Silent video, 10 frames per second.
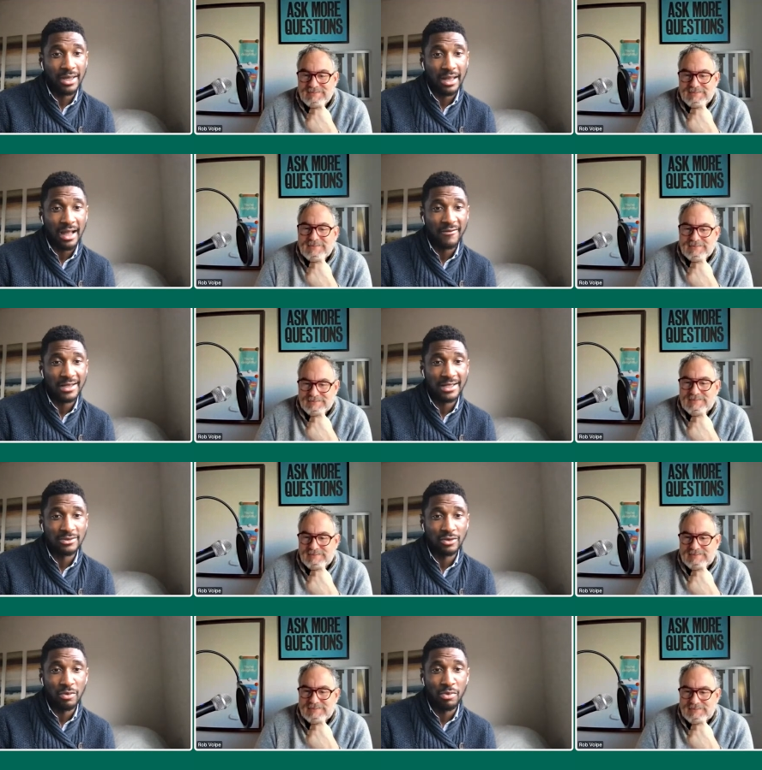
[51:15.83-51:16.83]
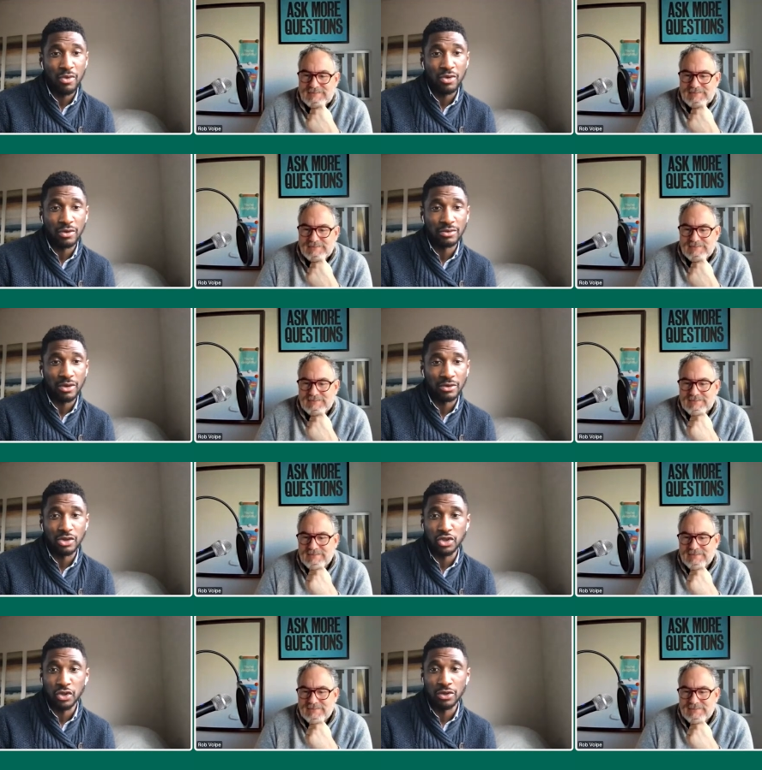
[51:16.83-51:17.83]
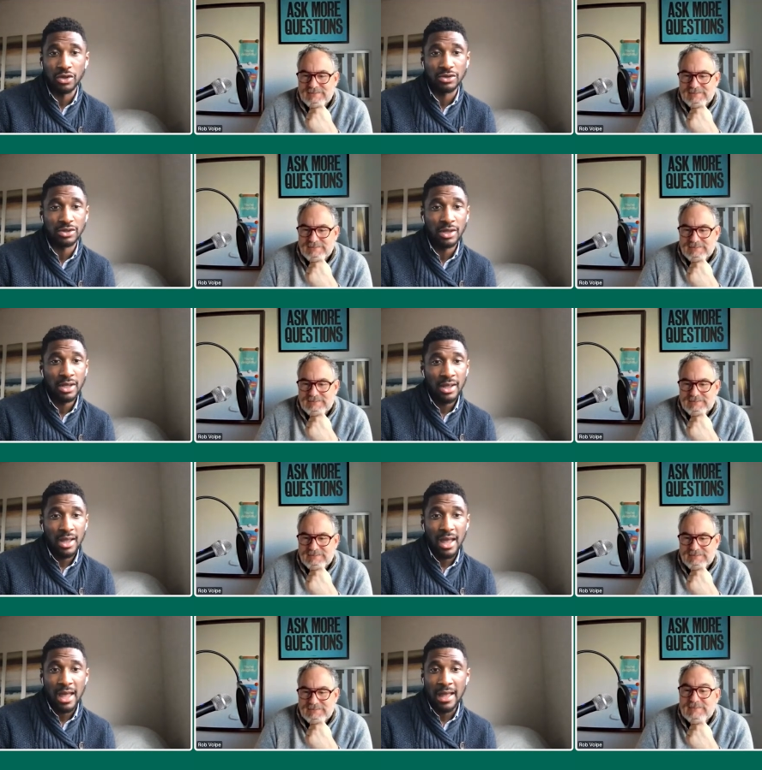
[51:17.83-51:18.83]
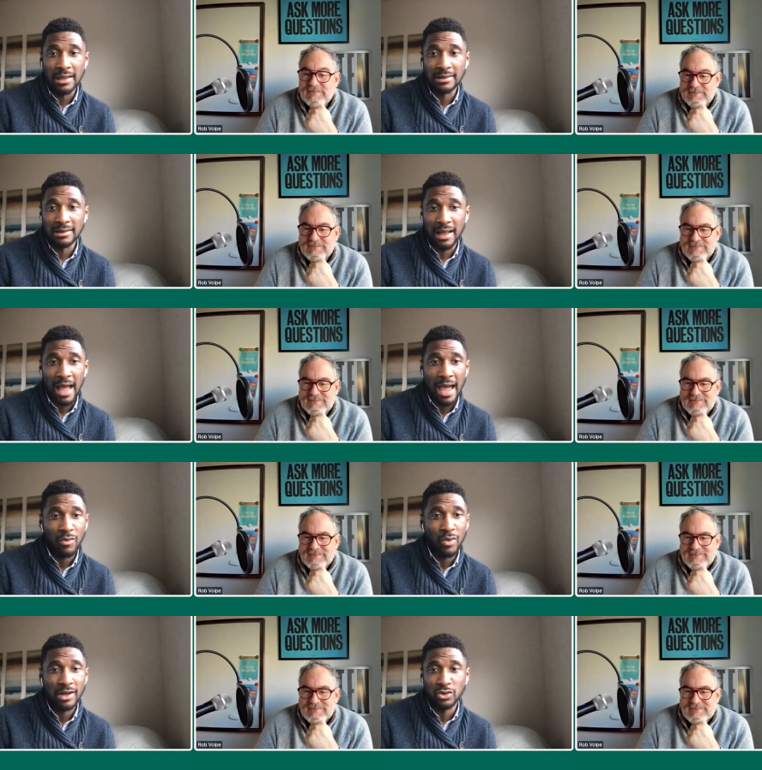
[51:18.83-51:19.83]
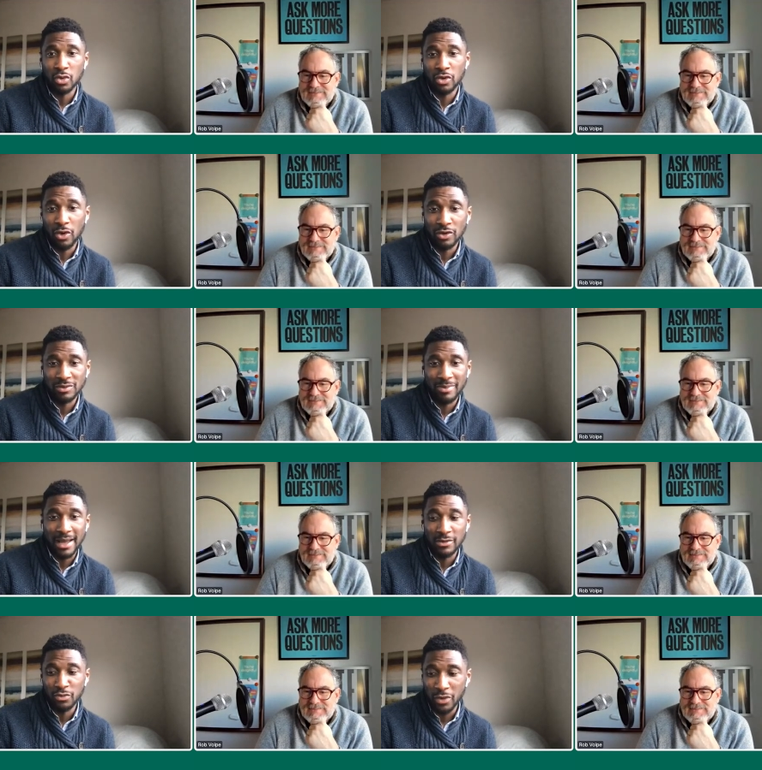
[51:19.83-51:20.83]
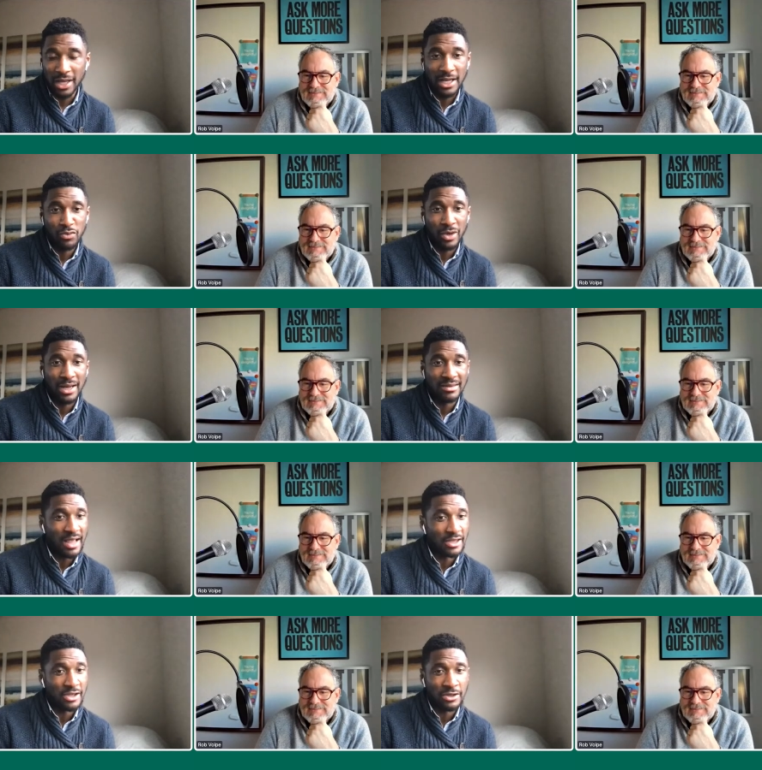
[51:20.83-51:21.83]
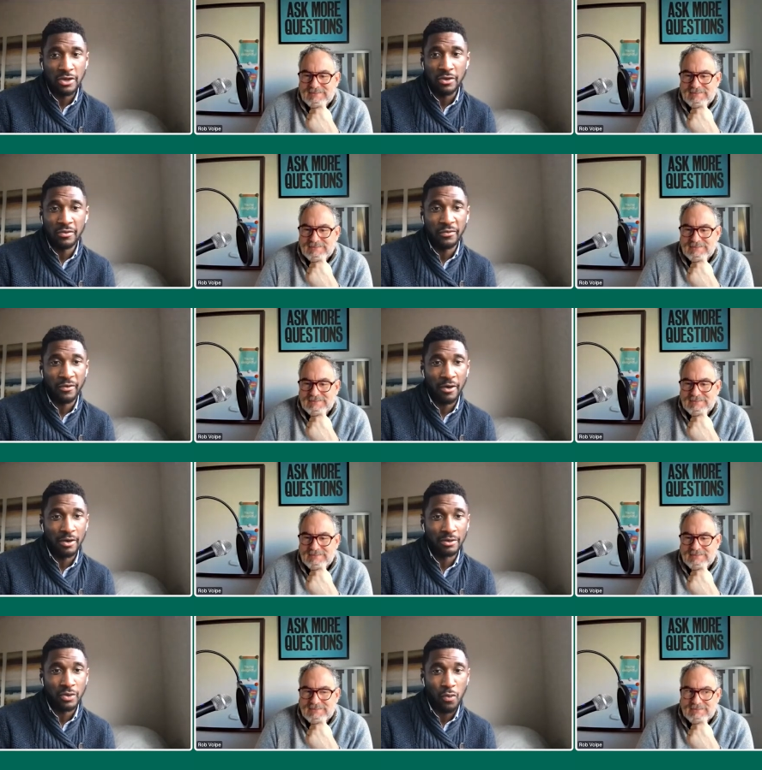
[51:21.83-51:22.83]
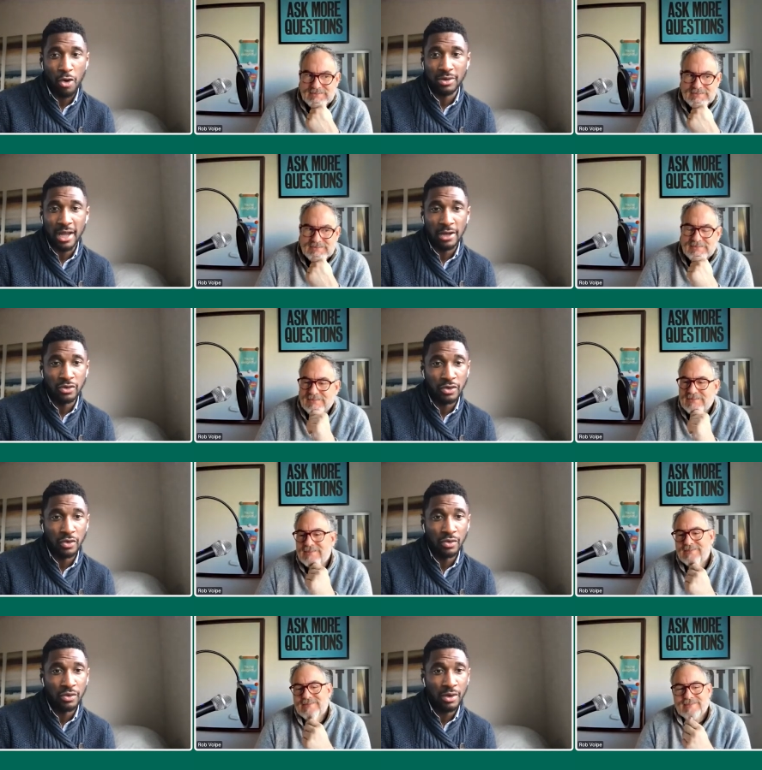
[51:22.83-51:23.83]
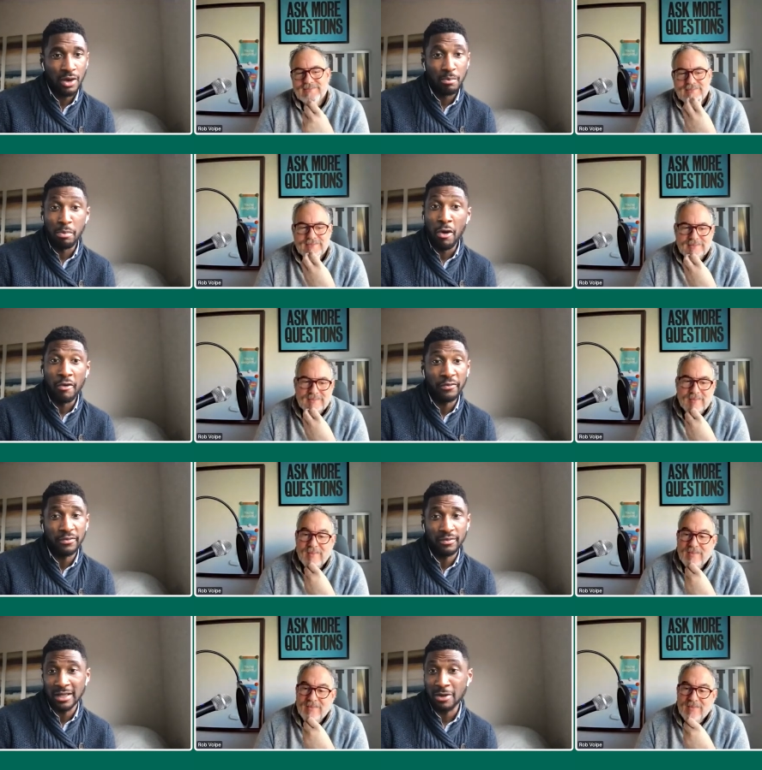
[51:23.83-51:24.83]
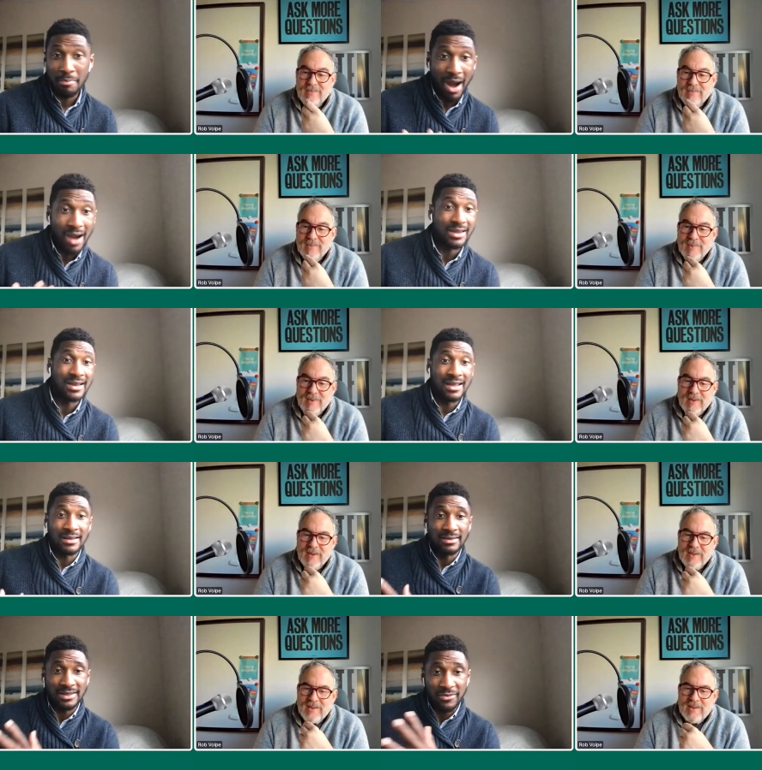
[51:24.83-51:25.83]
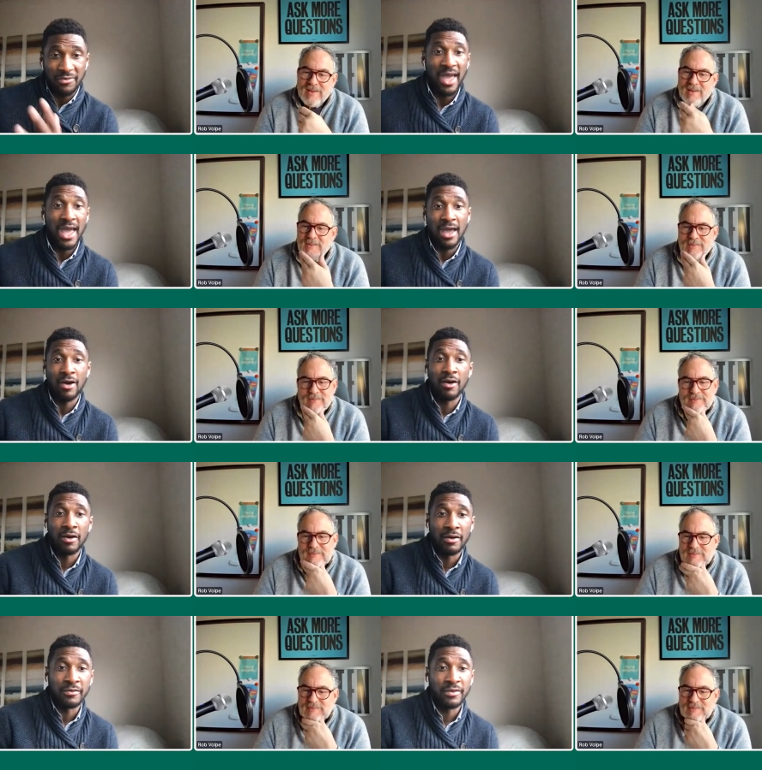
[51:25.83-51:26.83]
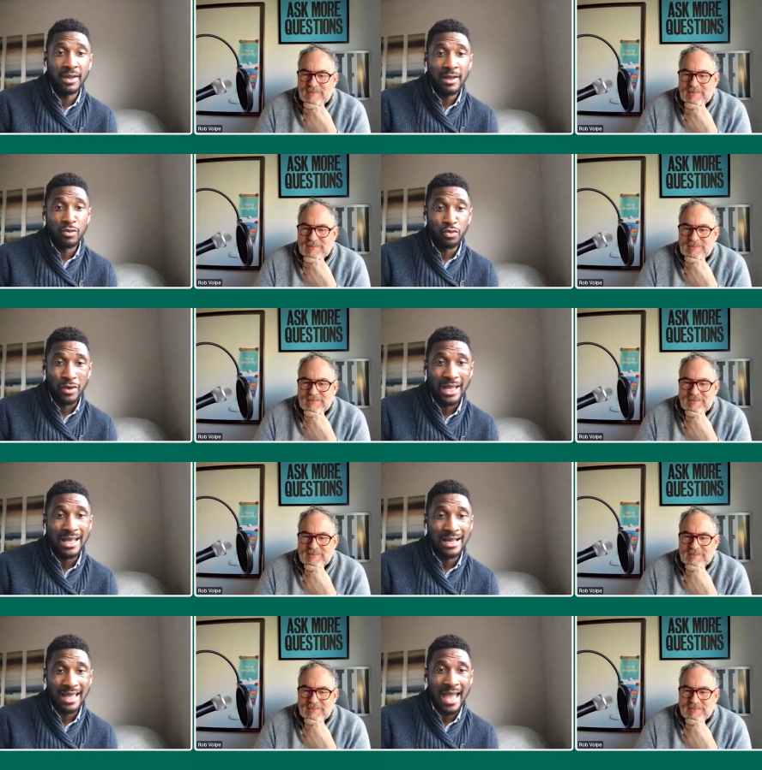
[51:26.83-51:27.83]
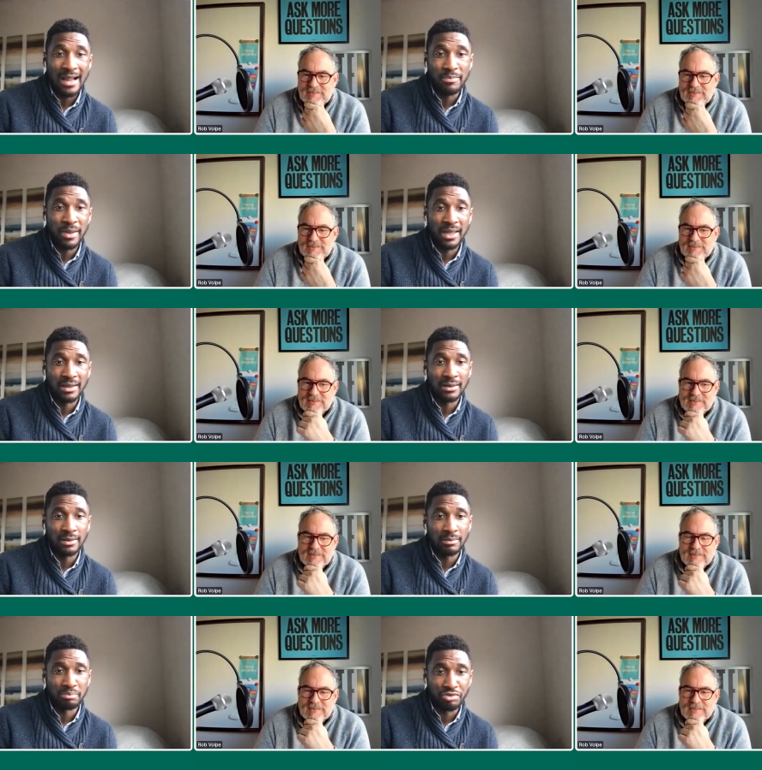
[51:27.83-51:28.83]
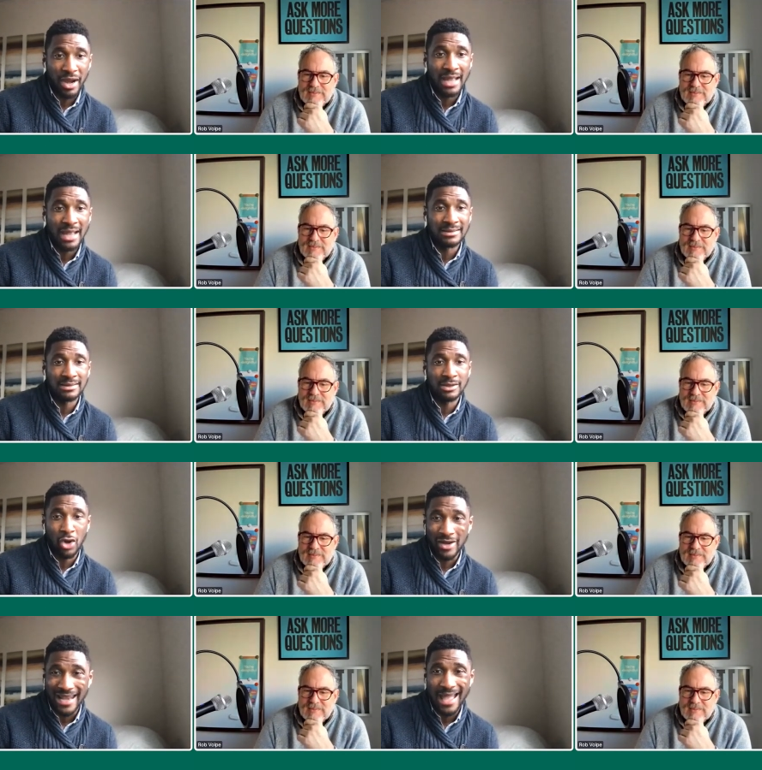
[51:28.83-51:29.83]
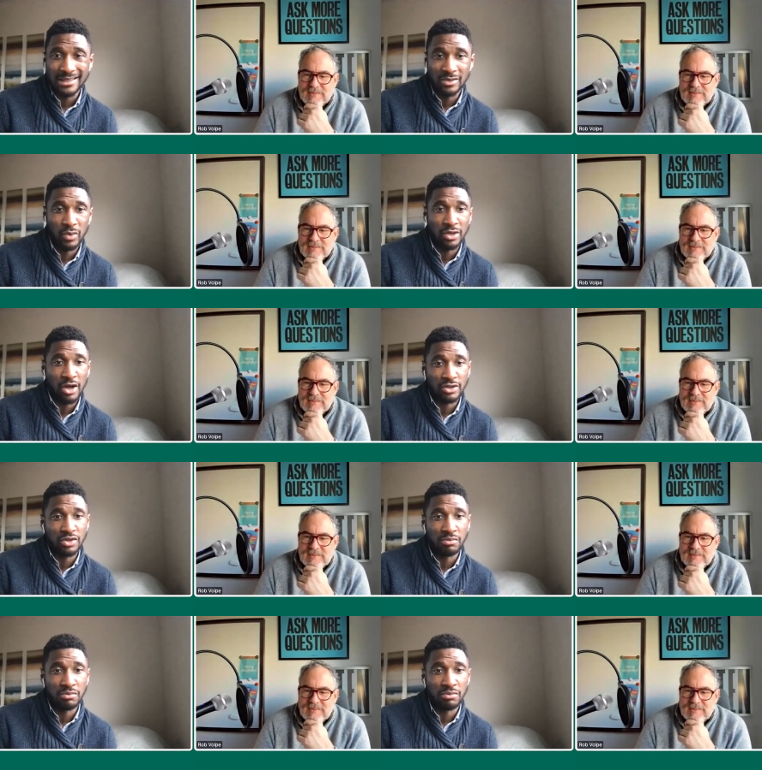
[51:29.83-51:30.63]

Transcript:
Speaker 1: and how they can have access to the book on, on the show notes. And I wanted to close by really, really thanking you for the work that you do, both in the marketing sphere of really helping brands connect with